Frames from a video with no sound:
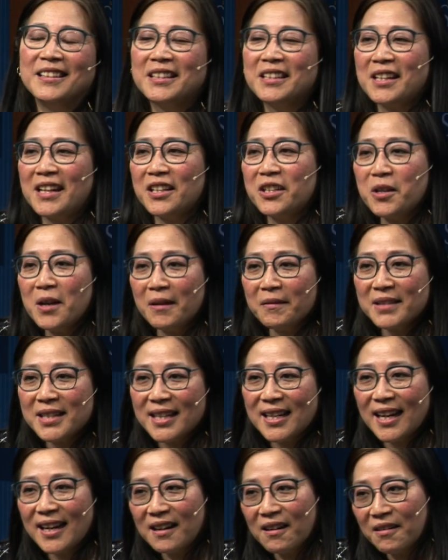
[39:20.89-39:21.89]
You have to
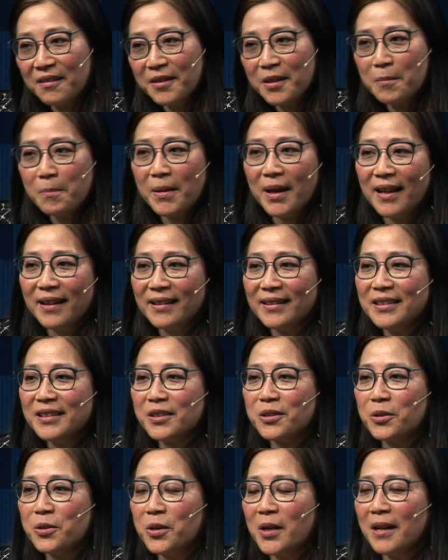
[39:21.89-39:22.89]
get on the ballot.
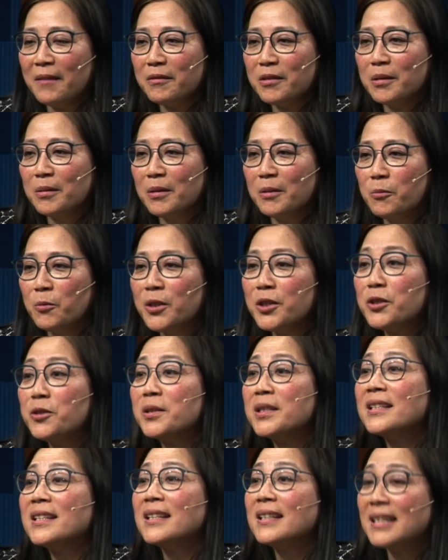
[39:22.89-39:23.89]
So you have to, when you
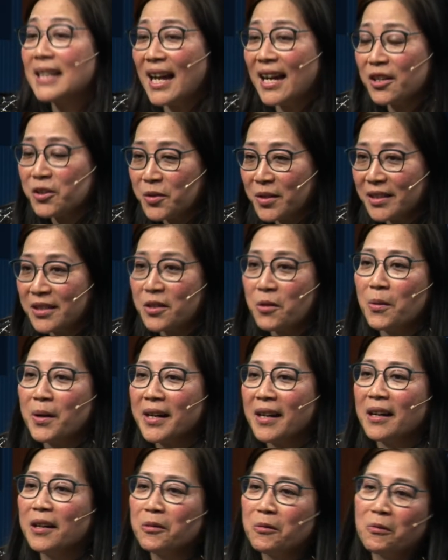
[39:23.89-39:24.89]
see, actually it's going
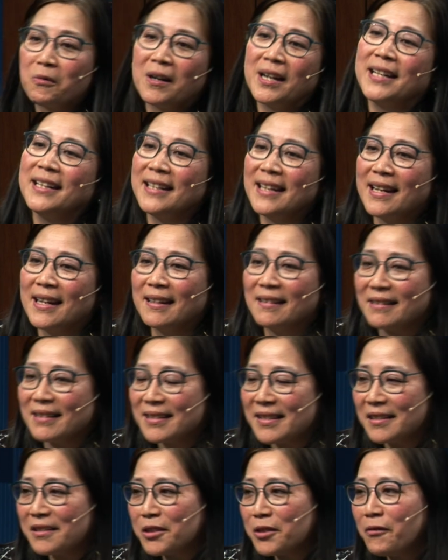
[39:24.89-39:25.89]
on right now because
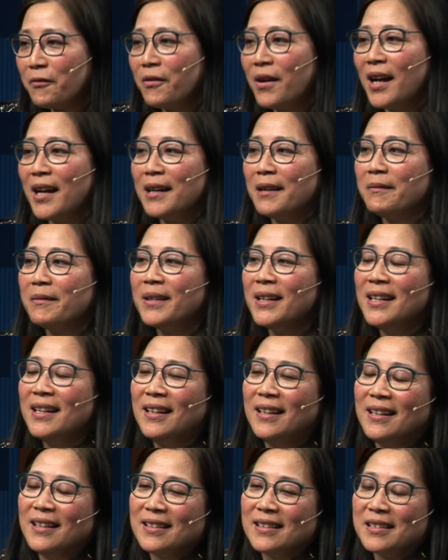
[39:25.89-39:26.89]
there's five
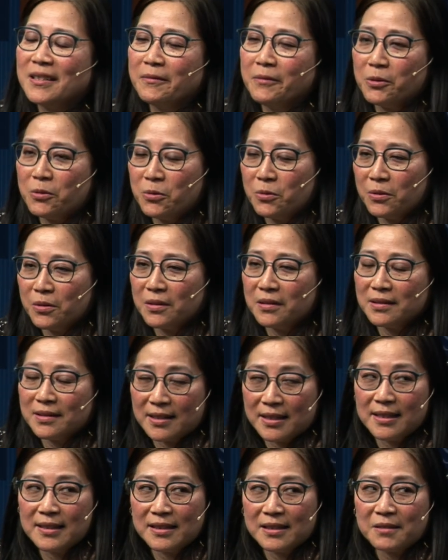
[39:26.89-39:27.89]
civil court
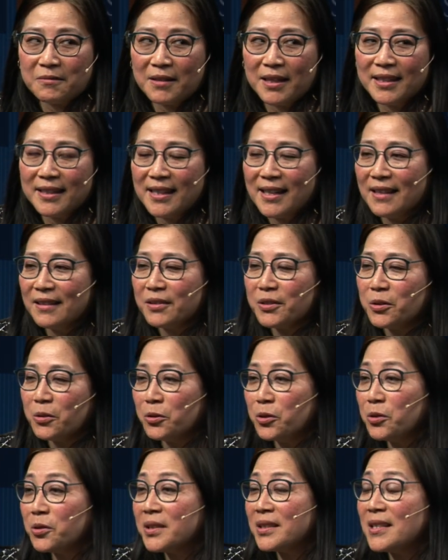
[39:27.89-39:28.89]
seats right now. So
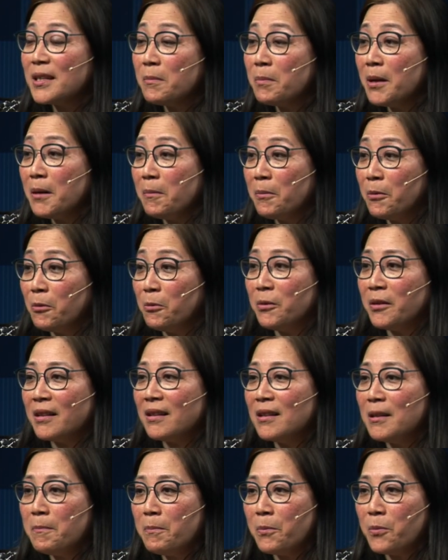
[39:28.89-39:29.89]
you'll see people with
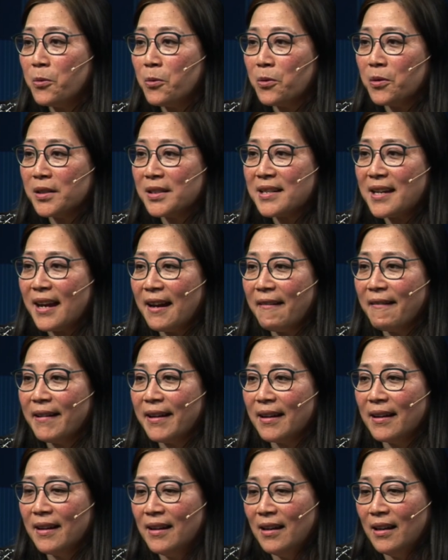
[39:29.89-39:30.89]
clipboards
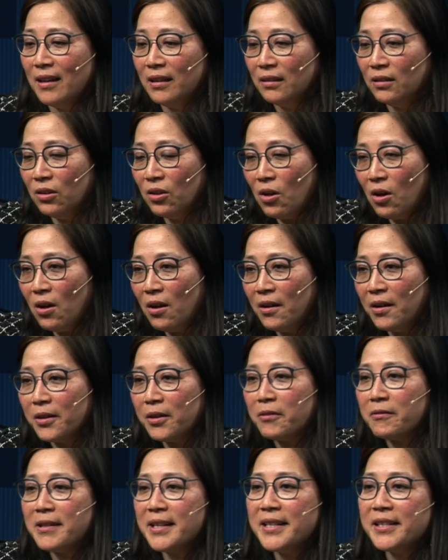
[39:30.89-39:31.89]
carrying long
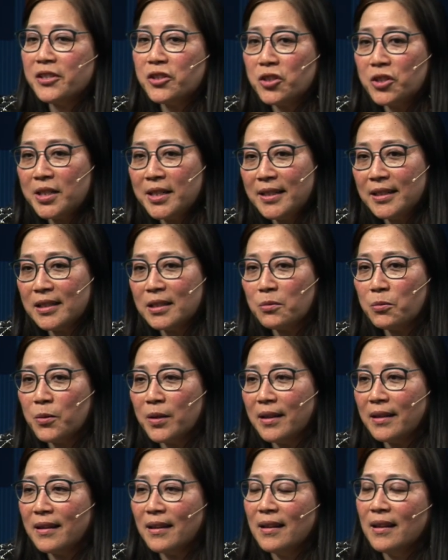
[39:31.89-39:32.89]
green sheets
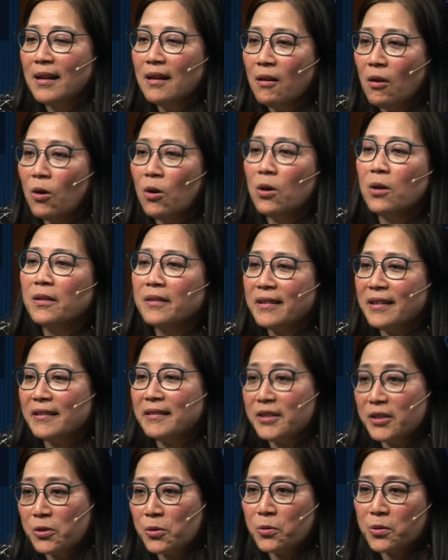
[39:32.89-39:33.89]
with all their
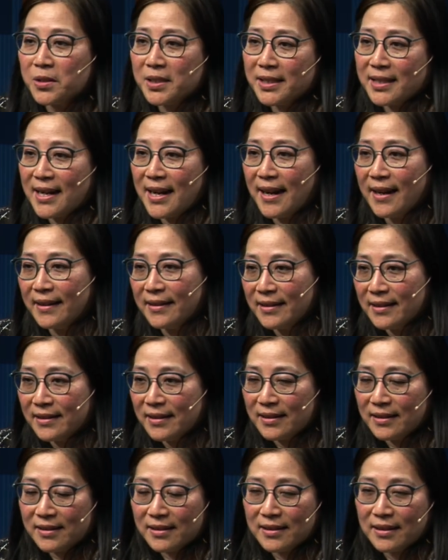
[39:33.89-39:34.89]
endorsed
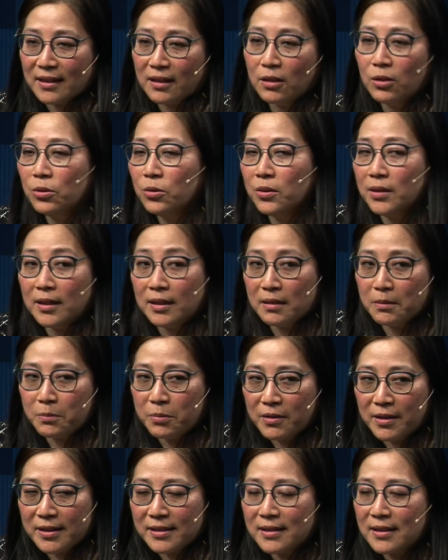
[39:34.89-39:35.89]
candidates, mm. including the
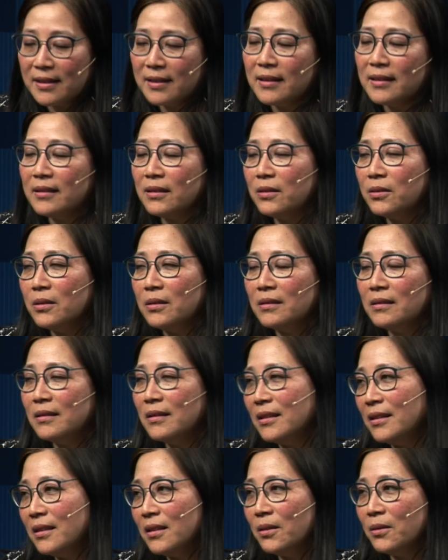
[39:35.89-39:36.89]
president and,
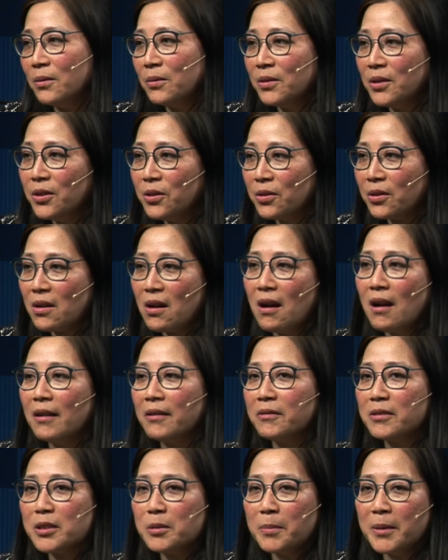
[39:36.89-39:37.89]
you know, your
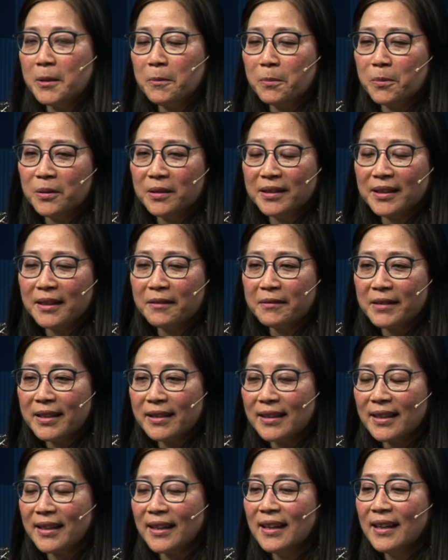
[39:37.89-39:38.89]
congresspeople and
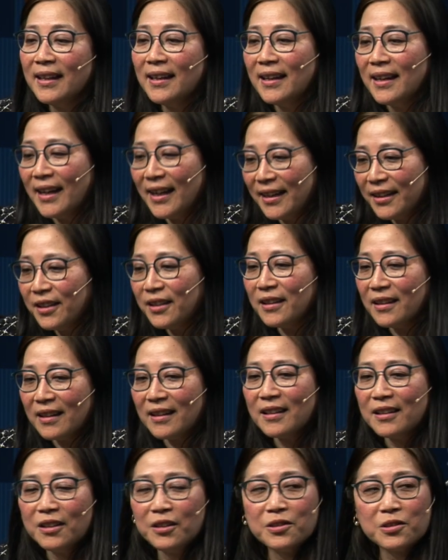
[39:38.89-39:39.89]
everything. And
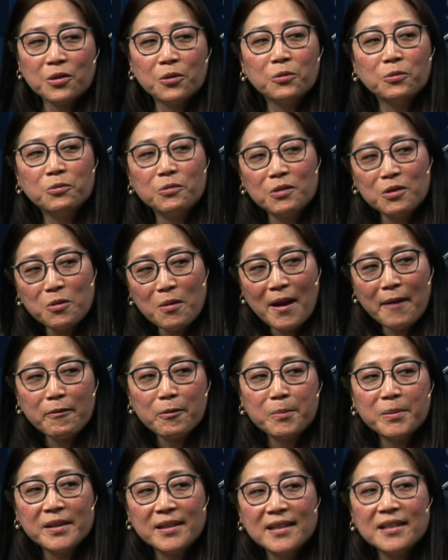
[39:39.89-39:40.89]
so you have a
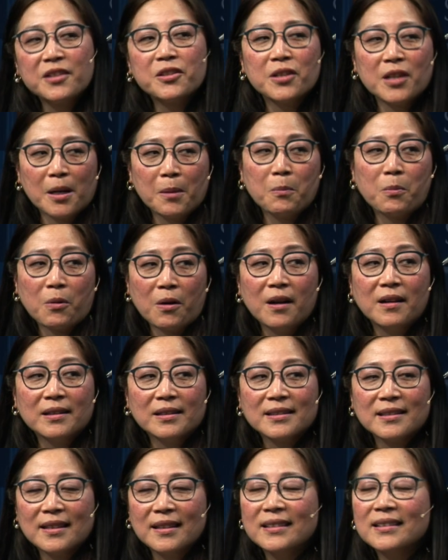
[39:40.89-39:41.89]
petitioning
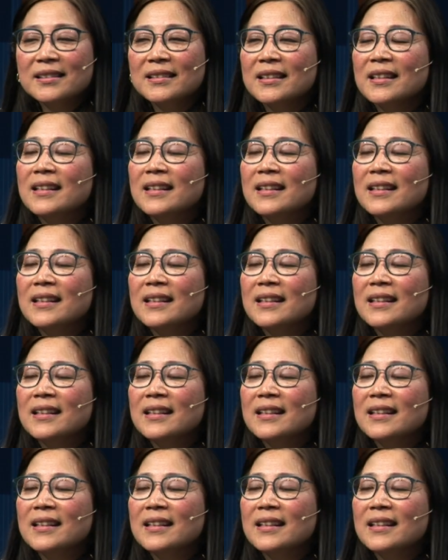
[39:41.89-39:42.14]
process.